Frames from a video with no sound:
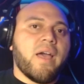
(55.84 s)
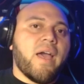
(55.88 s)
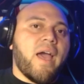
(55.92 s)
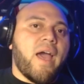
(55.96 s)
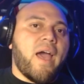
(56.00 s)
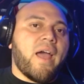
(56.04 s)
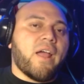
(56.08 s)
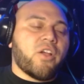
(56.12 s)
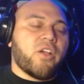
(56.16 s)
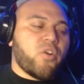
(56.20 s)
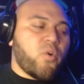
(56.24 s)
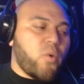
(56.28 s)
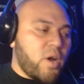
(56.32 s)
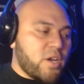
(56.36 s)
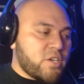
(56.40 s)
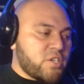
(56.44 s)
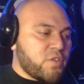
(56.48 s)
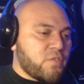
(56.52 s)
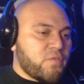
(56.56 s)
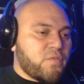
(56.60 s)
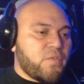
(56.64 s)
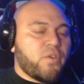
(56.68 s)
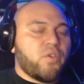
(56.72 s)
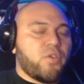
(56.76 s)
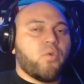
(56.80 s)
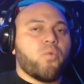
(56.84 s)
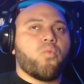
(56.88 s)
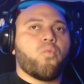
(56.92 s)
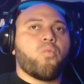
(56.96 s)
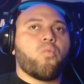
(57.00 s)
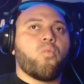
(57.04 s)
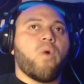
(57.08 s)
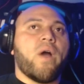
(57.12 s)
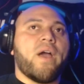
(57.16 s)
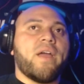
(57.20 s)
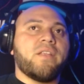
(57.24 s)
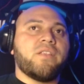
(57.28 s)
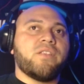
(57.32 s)
And question for you:
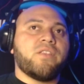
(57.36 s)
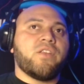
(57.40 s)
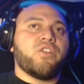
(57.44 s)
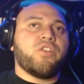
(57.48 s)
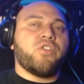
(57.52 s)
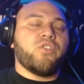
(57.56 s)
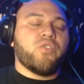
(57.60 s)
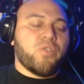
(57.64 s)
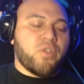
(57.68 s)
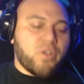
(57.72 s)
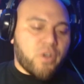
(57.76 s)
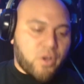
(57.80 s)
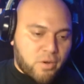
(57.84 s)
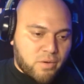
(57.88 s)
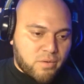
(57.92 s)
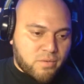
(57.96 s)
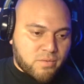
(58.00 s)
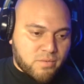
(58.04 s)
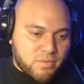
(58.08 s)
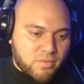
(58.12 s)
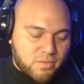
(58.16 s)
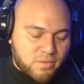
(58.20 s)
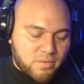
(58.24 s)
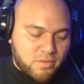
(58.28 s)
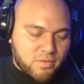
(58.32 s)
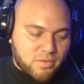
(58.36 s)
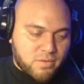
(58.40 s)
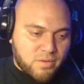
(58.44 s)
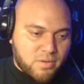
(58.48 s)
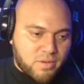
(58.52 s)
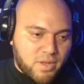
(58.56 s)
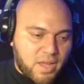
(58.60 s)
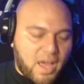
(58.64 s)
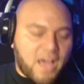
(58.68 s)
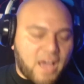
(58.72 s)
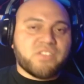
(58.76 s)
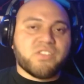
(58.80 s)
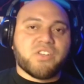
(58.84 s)
when did you know,
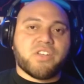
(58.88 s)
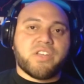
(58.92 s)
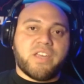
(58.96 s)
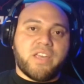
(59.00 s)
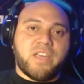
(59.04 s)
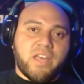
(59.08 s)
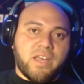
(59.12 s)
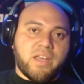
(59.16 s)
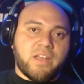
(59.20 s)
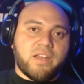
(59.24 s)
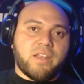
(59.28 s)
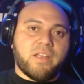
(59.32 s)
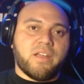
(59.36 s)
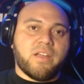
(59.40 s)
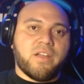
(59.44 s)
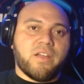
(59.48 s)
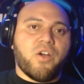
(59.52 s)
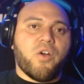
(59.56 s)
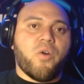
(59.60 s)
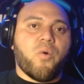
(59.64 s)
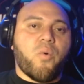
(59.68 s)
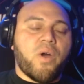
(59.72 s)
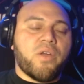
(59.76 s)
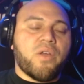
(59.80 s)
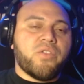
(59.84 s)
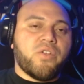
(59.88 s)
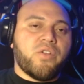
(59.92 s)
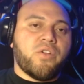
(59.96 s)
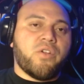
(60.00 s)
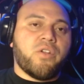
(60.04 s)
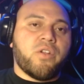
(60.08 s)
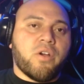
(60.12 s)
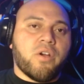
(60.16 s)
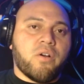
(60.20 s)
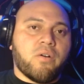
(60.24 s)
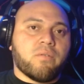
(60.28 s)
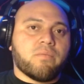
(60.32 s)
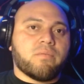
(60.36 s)
as a kid, when did you
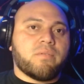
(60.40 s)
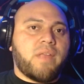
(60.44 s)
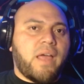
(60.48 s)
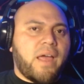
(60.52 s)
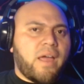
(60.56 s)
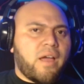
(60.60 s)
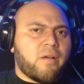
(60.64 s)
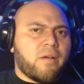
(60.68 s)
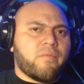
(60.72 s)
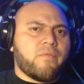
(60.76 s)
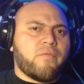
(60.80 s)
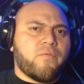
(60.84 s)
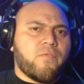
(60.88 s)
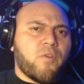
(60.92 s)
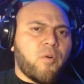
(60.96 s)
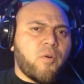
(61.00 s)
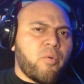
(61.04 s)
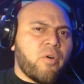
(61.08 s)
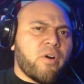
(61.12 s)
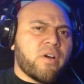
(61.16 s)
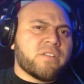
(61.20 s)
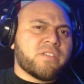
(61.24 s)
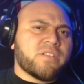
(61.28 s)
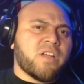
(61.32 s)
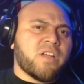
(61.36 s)
know, damn, football is